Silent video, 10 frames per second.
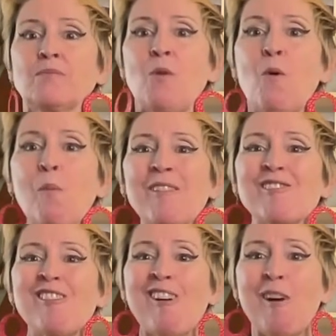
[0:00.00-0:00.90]
Oh my
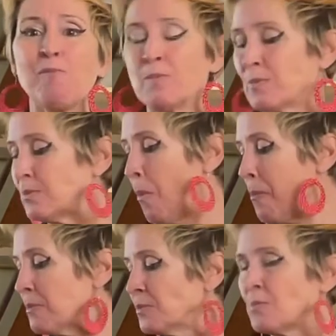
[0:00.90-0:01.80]
God.
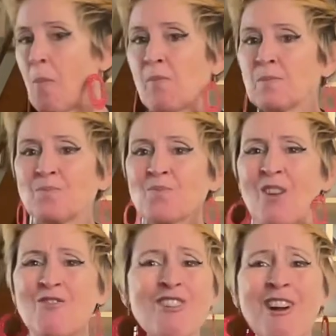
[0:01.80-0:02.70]
I
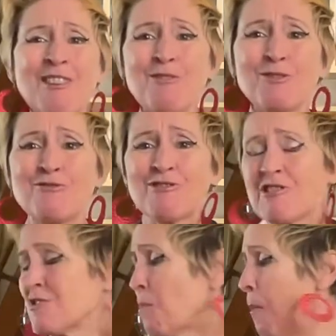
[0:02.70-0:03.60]
forgot how good this
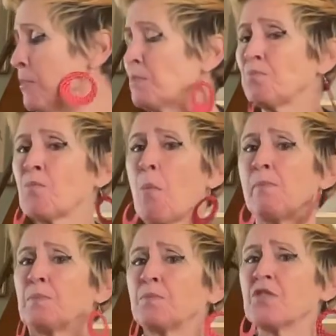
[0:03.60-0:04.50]
is.
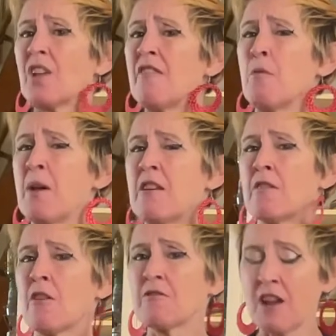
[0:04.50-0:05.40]
I haven't made it in a
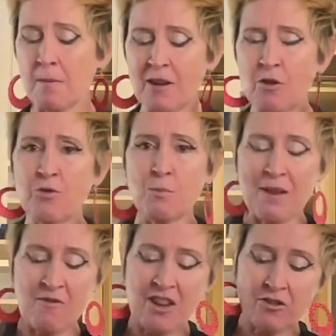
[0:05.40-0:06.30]
long time. I go through my
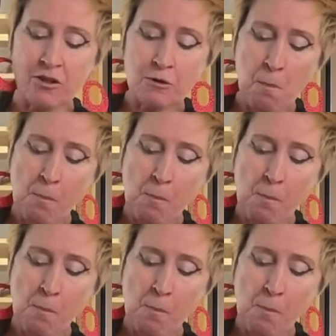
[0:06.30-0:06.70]
phases